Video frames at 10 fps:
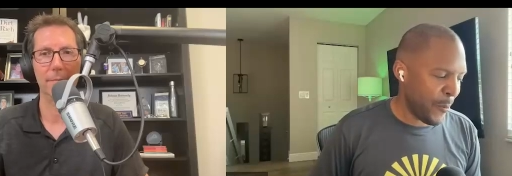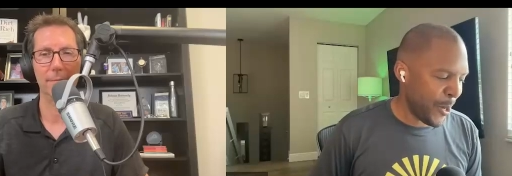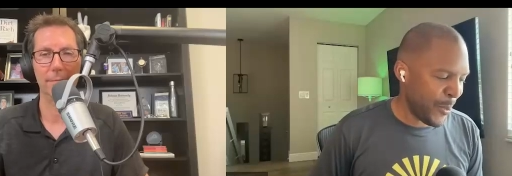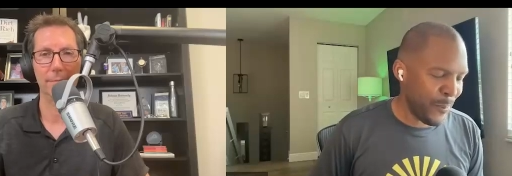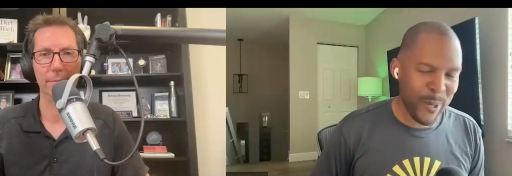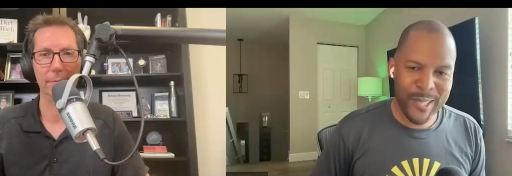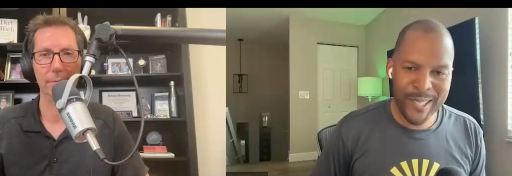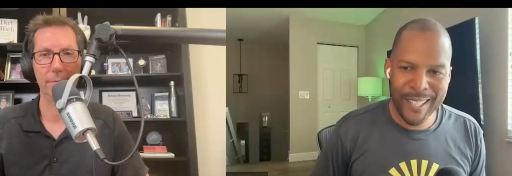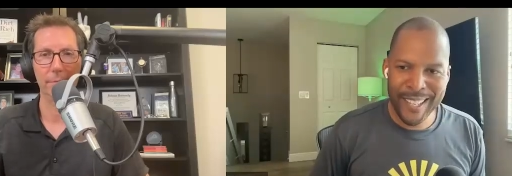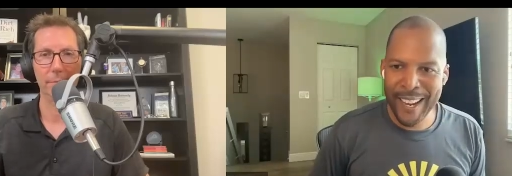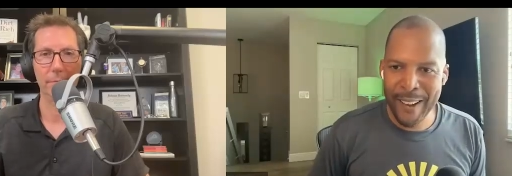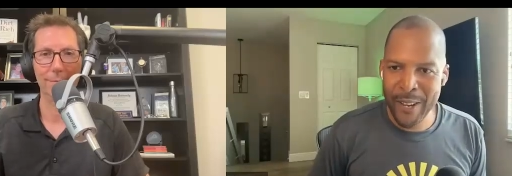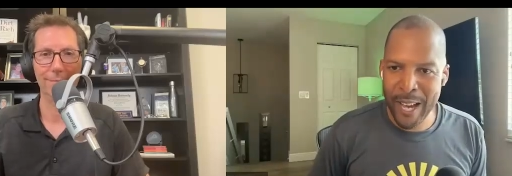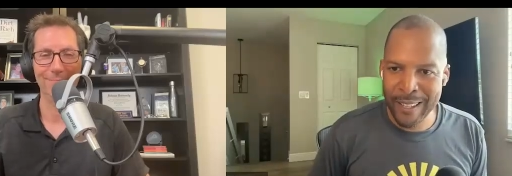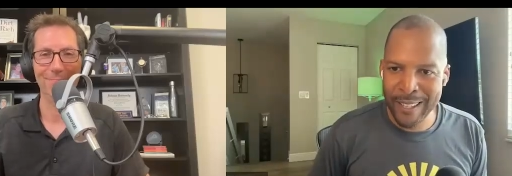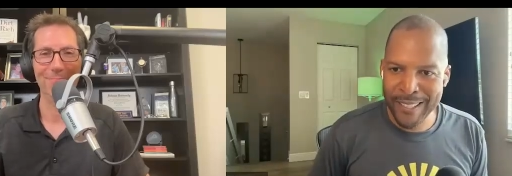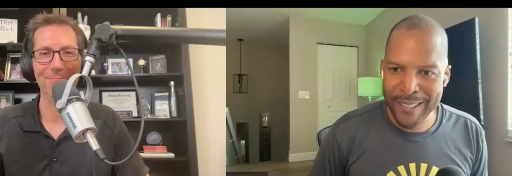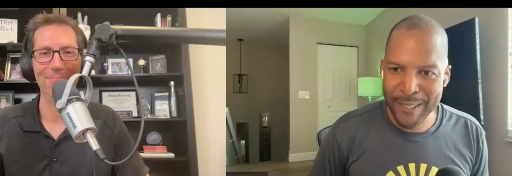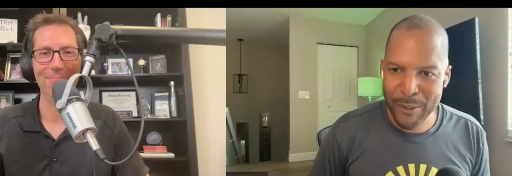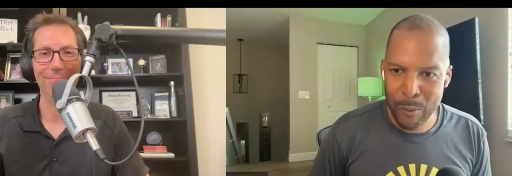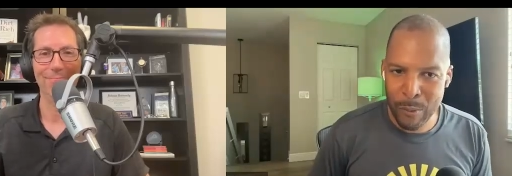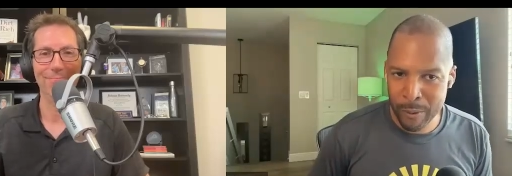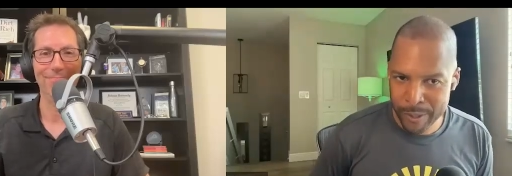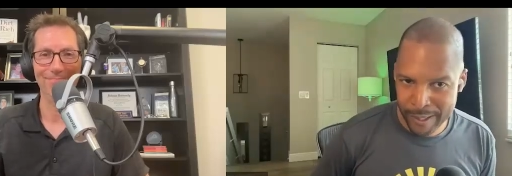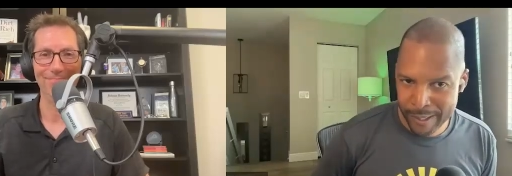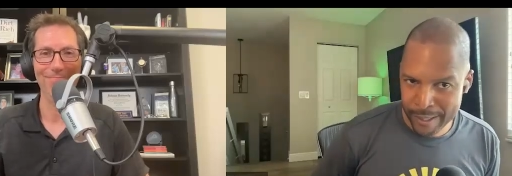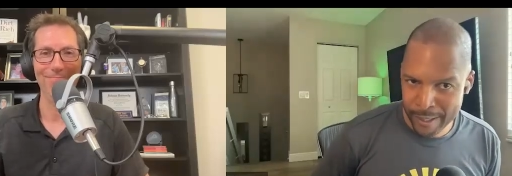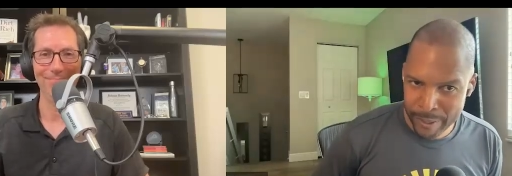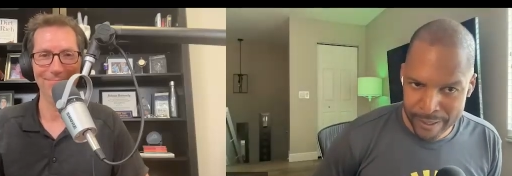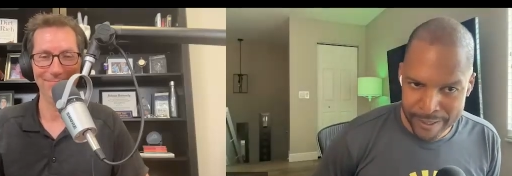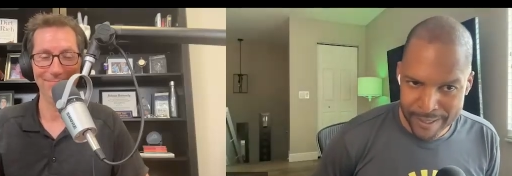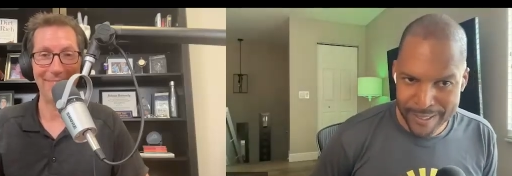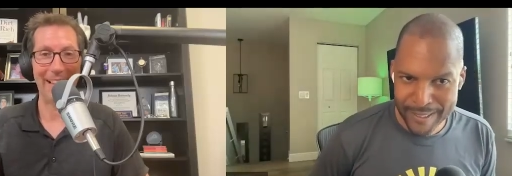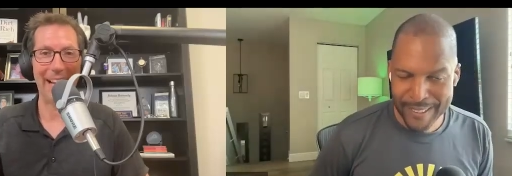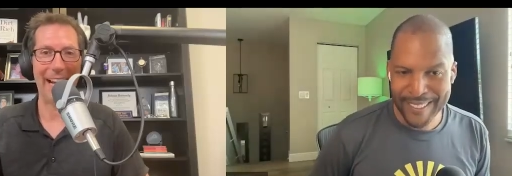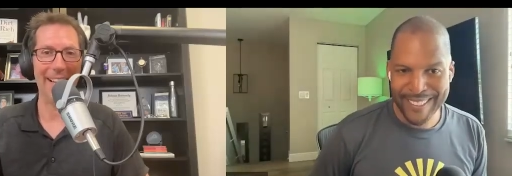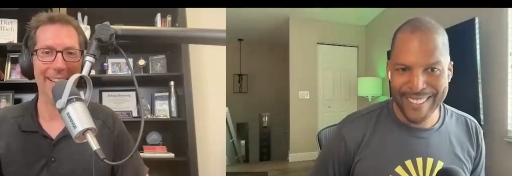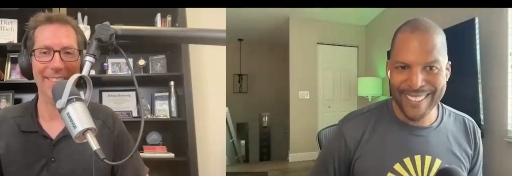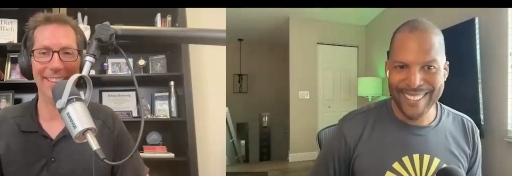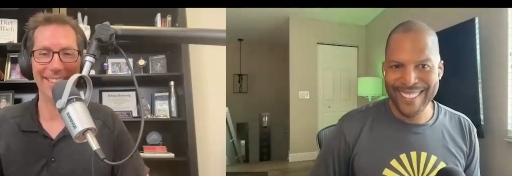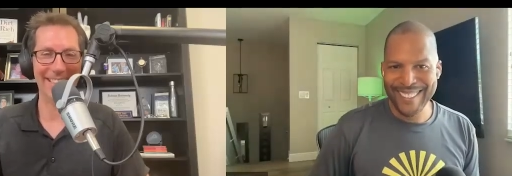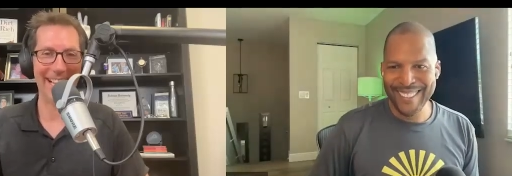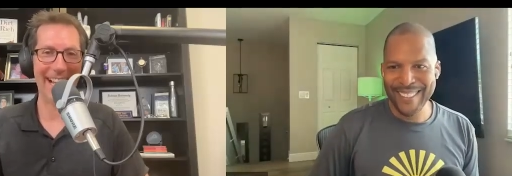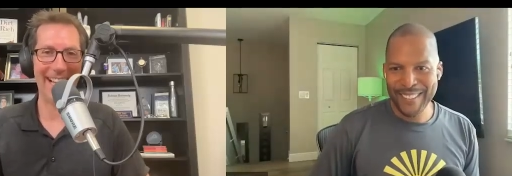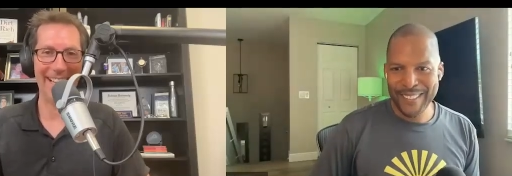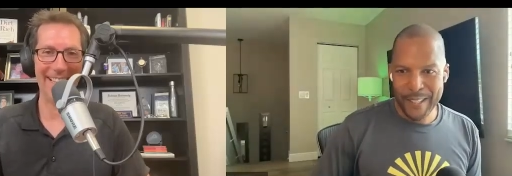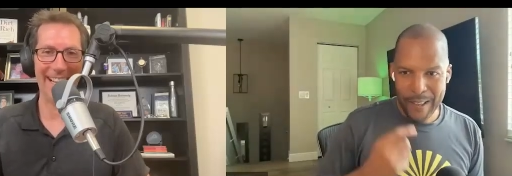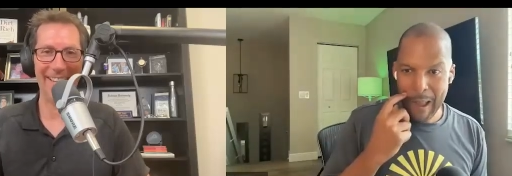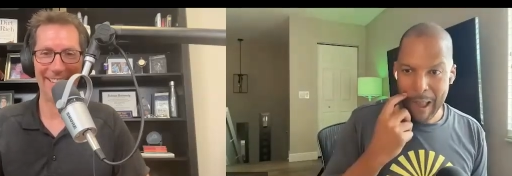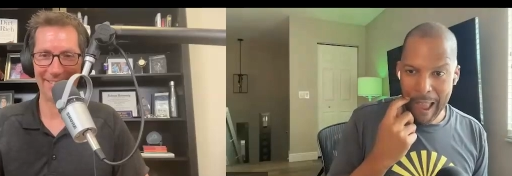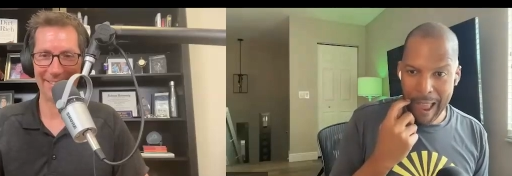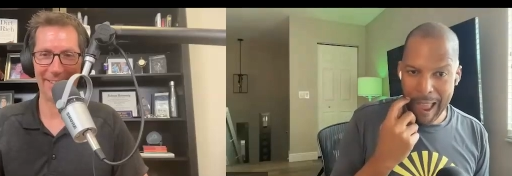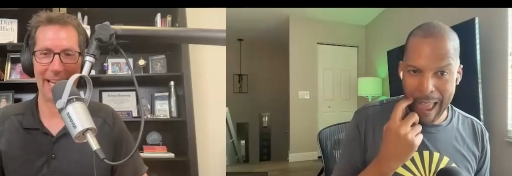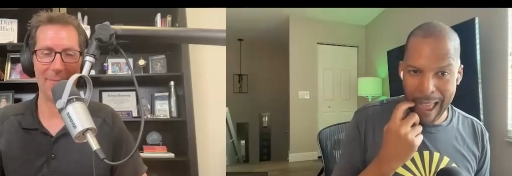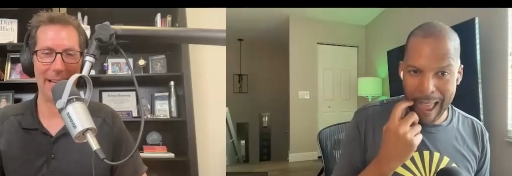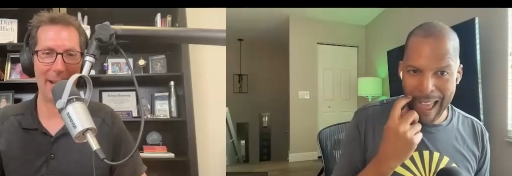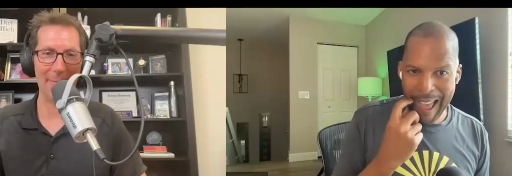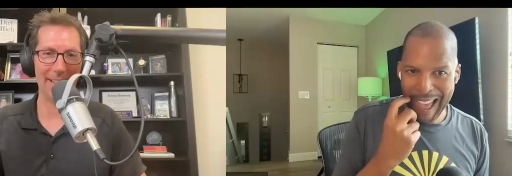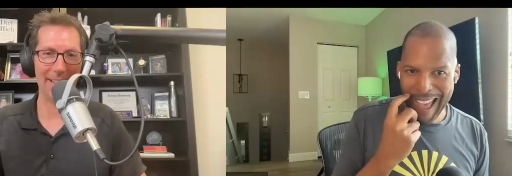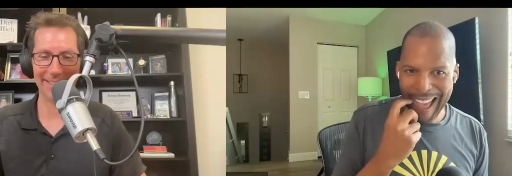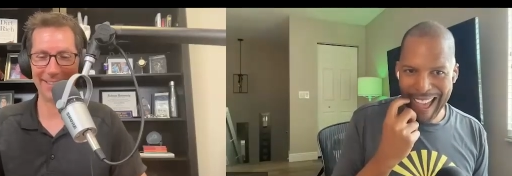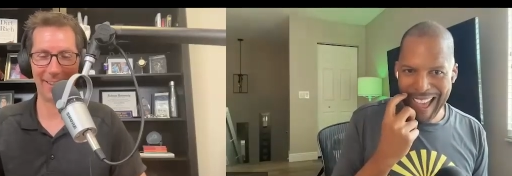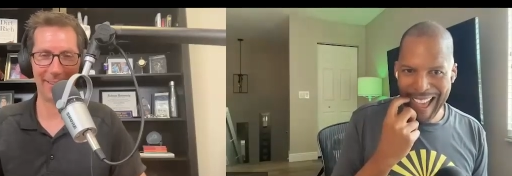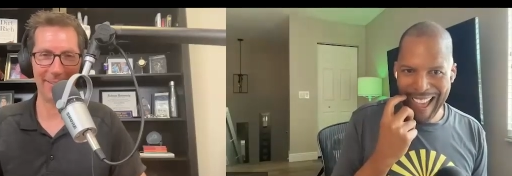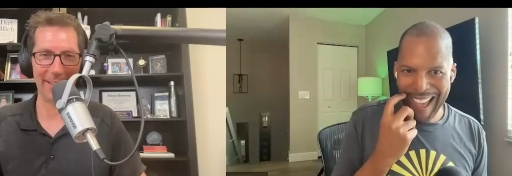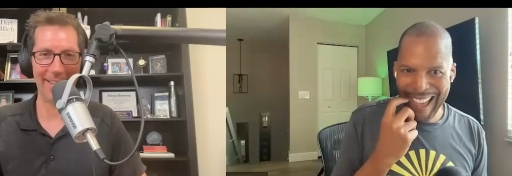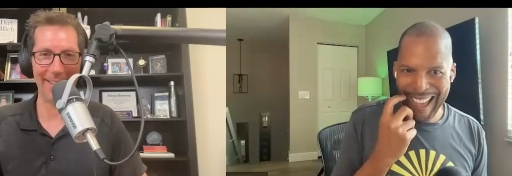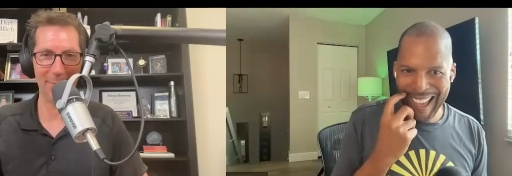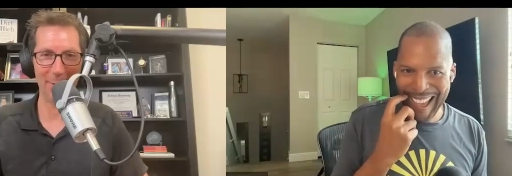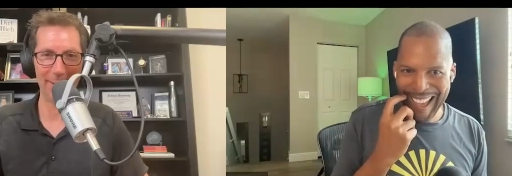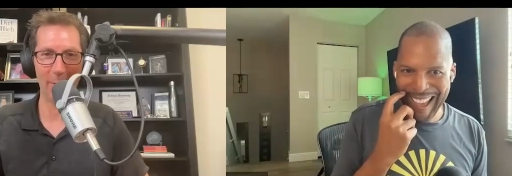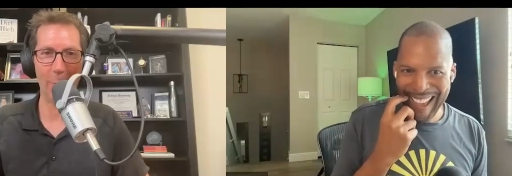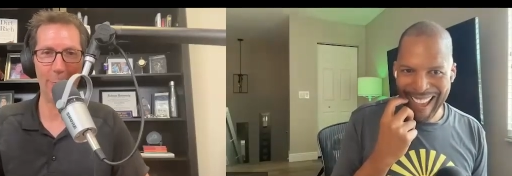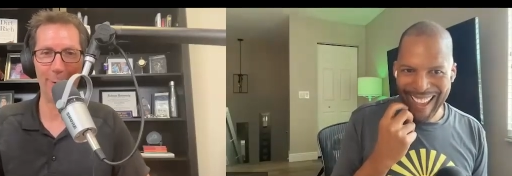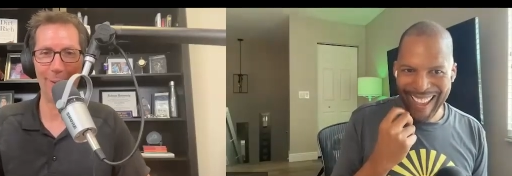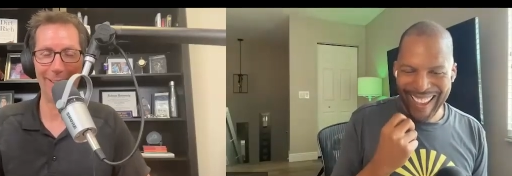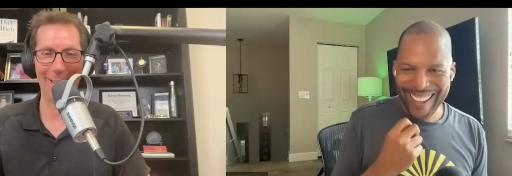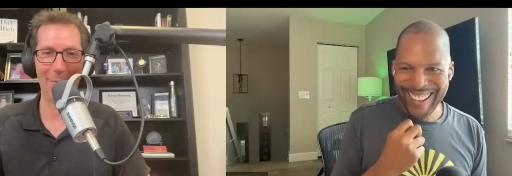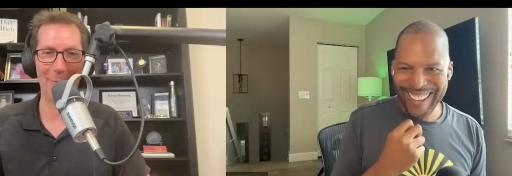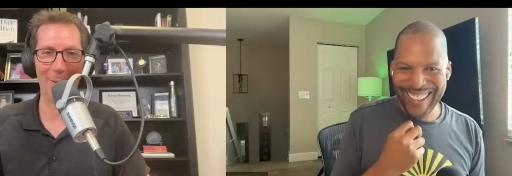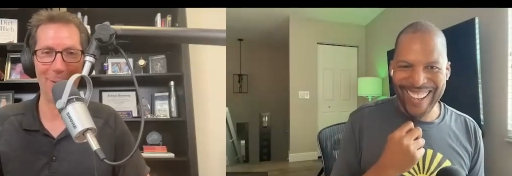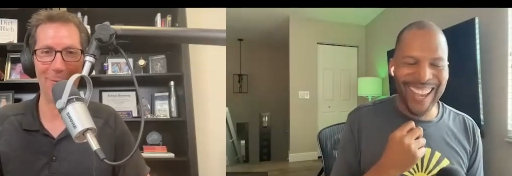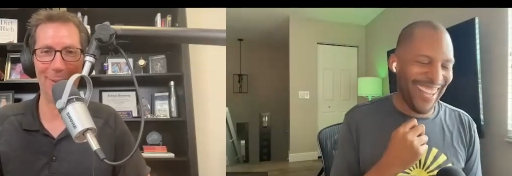Speaker 1: you know, one of the books that I, I've got a list too. Mark, would you like to hear my list?
Speaker 2: I love the list. Yeah. Uh, cause, cause I'm, I'm going to start reading these books over and over and over